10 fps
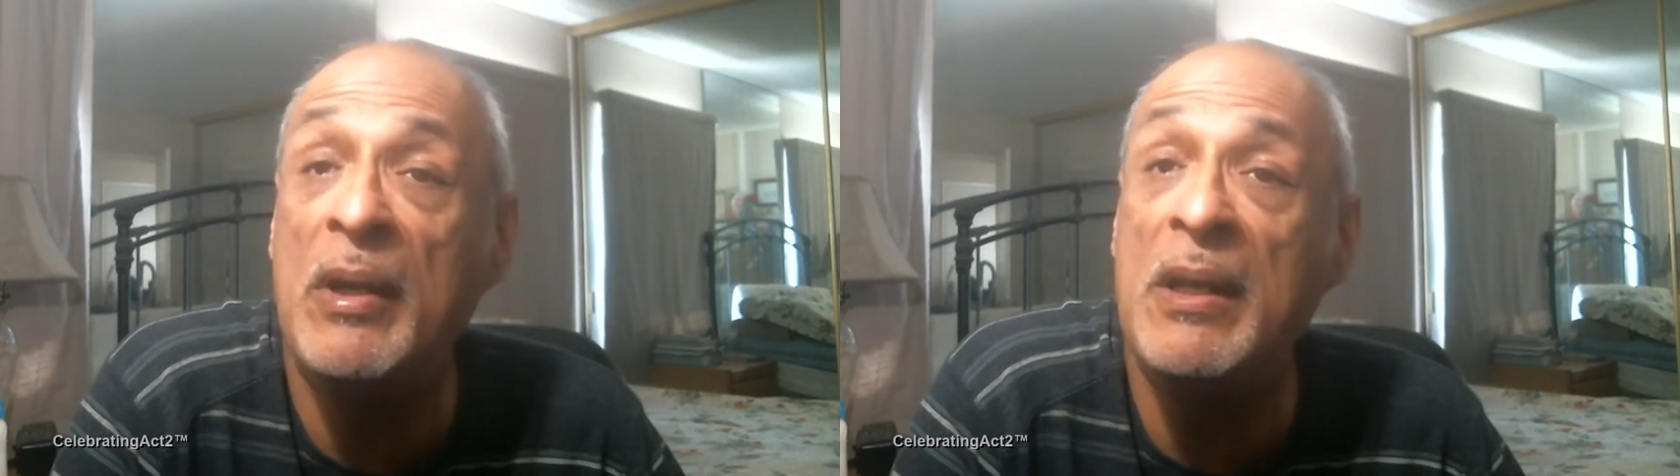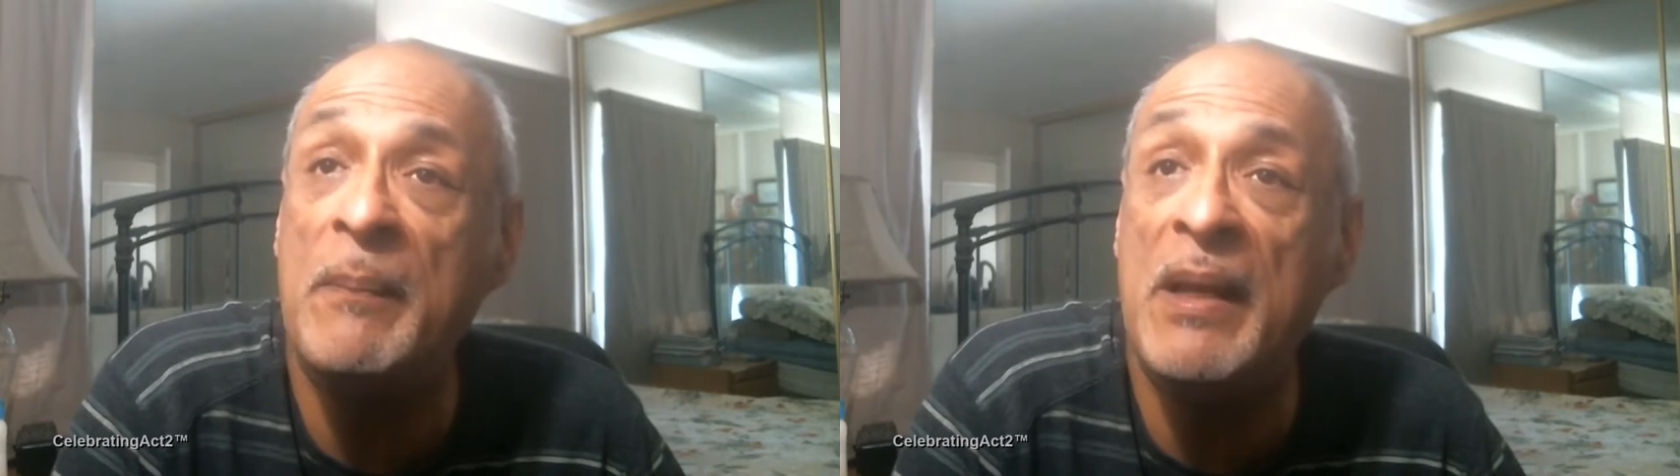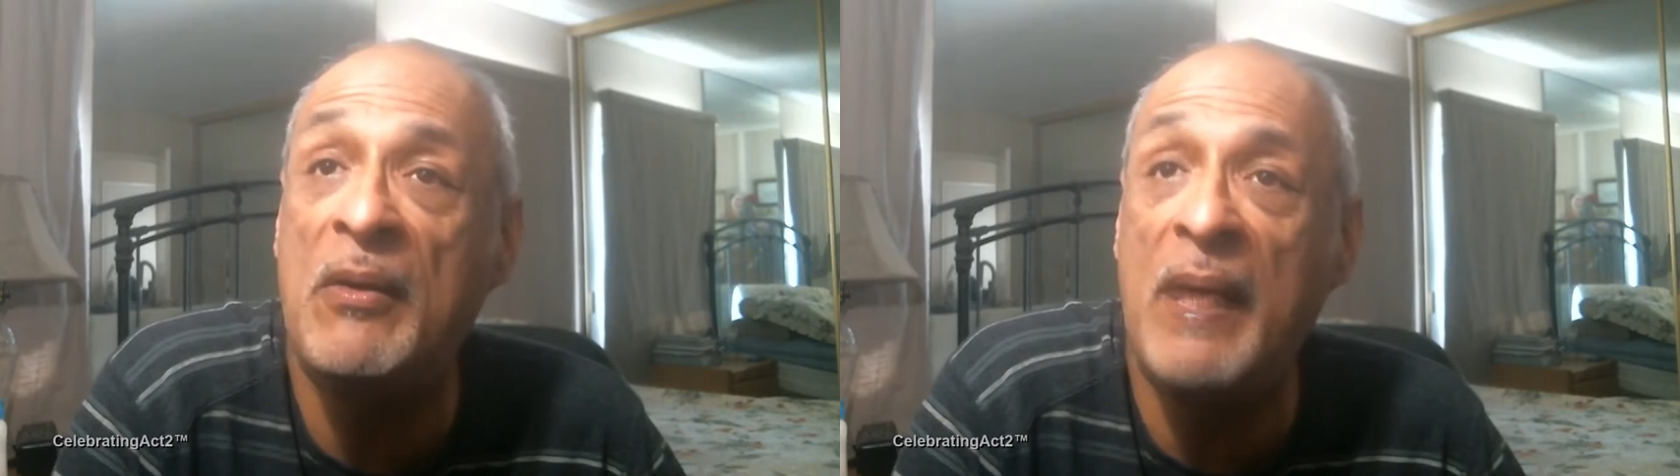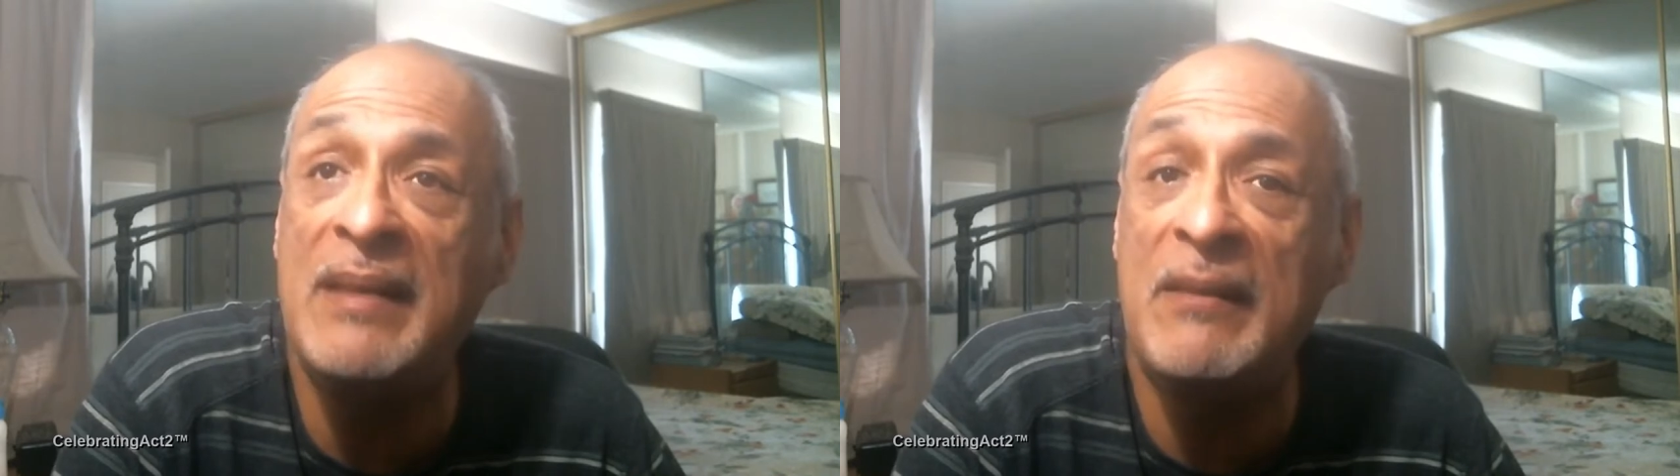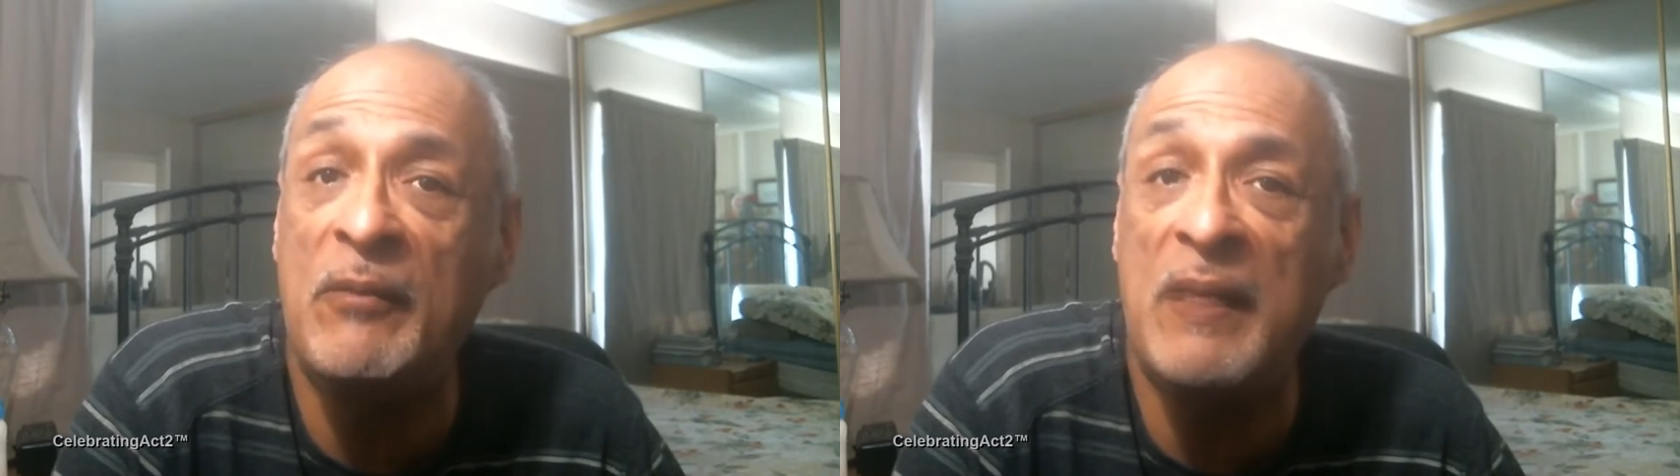wouldn't it be
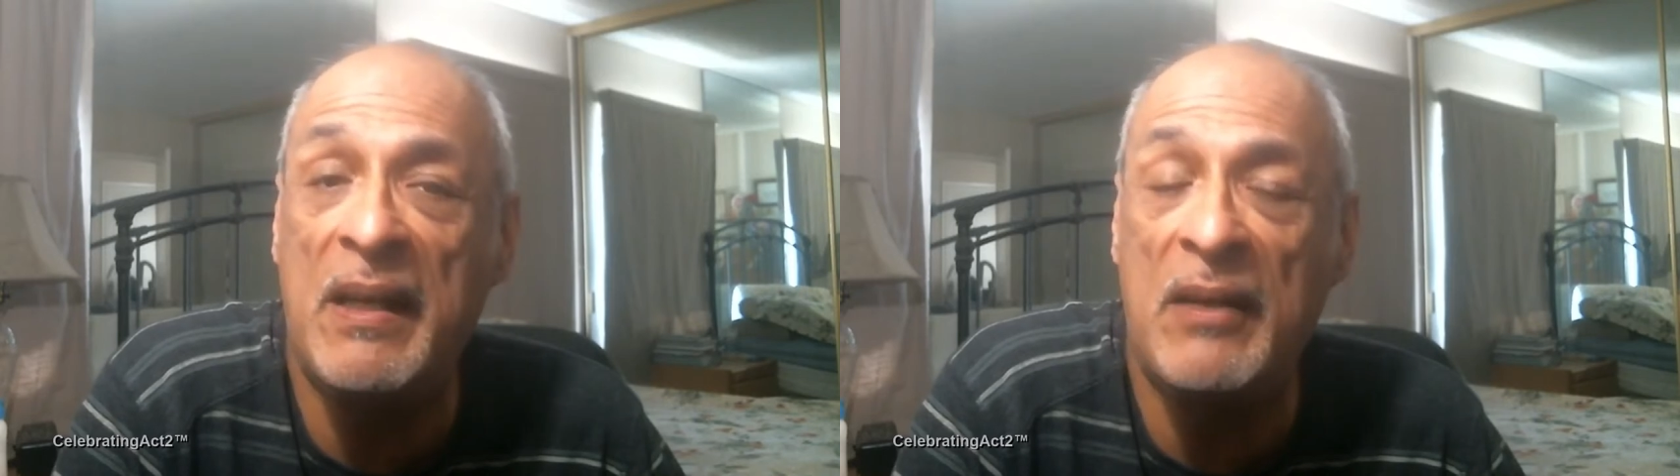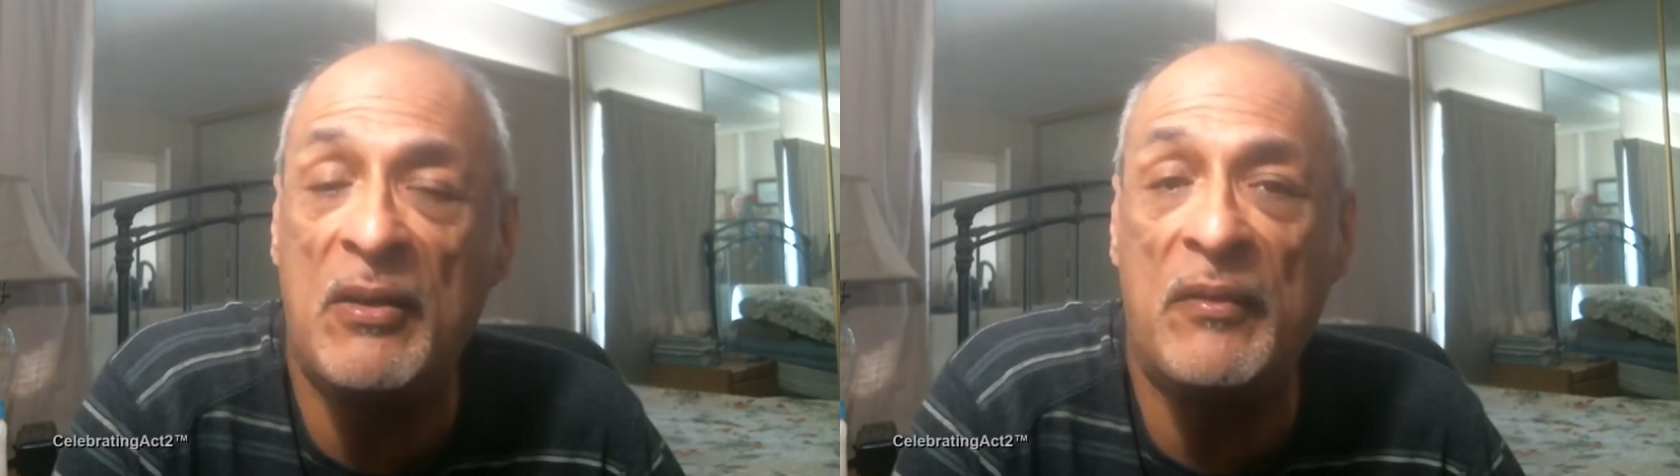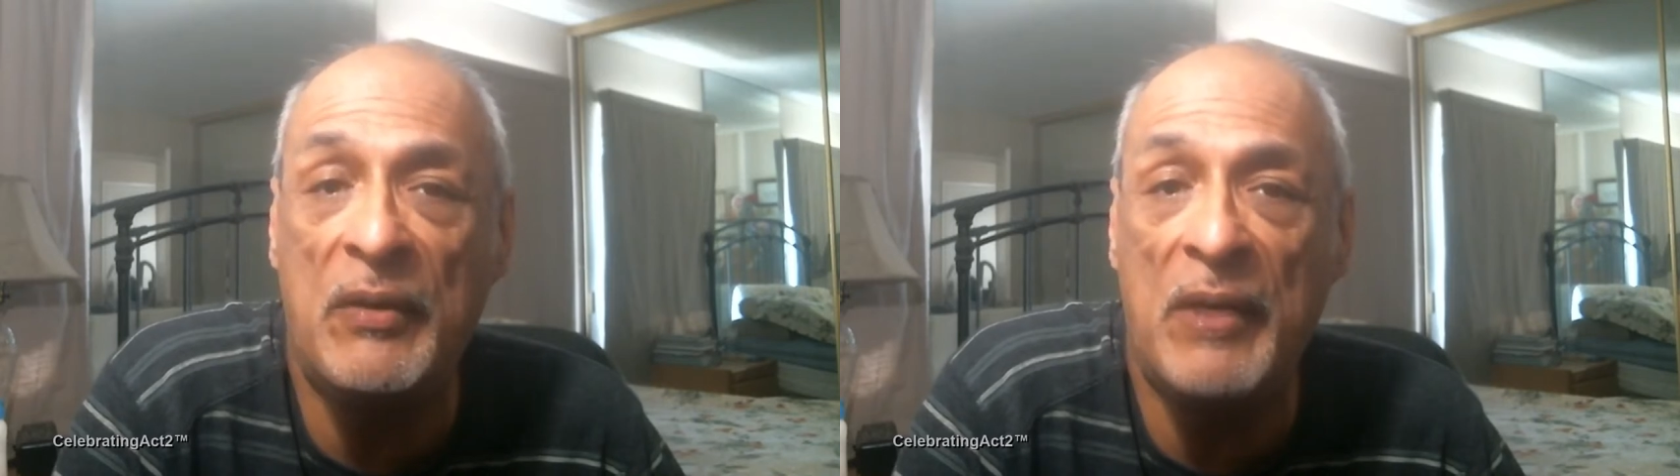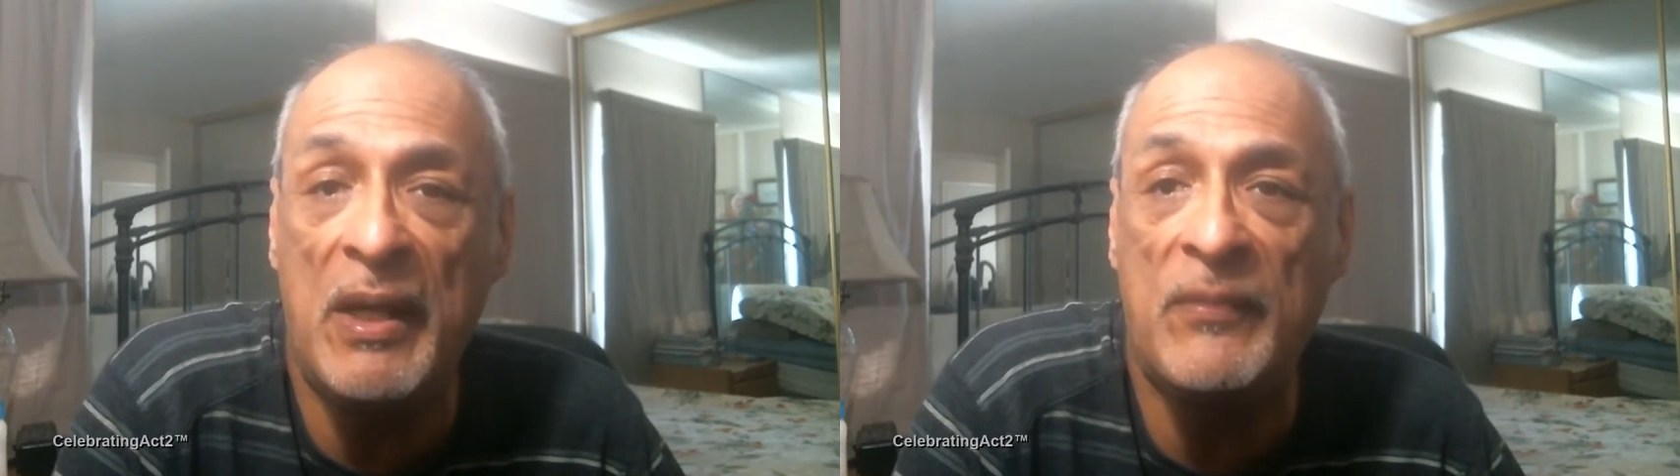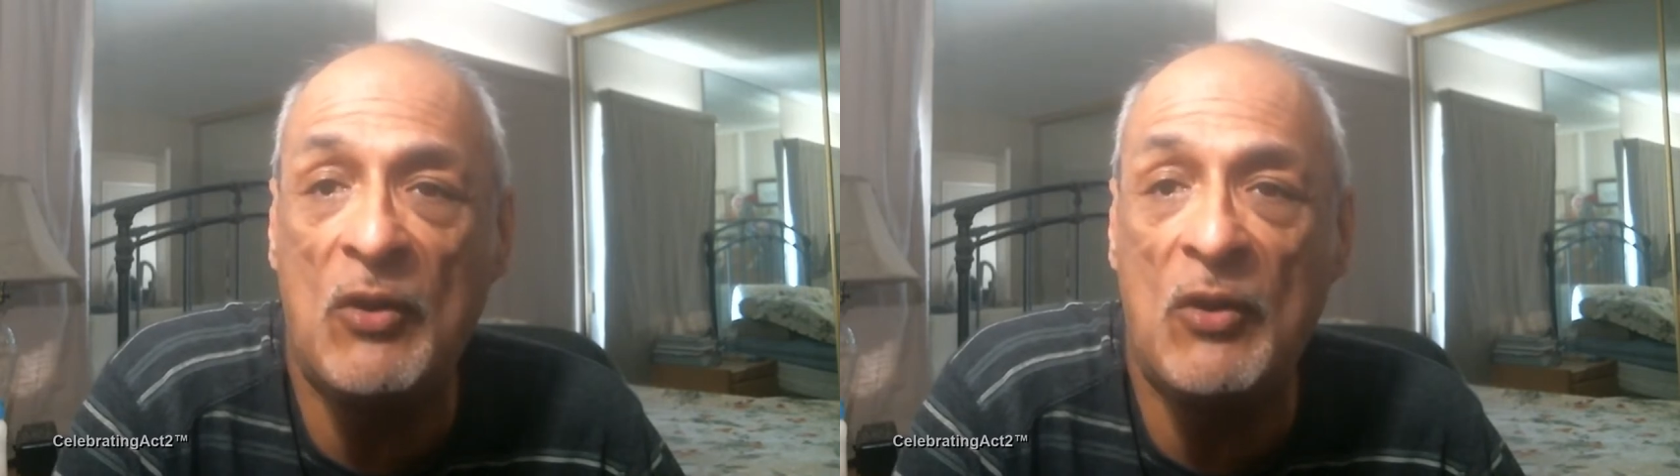great if we could interview him?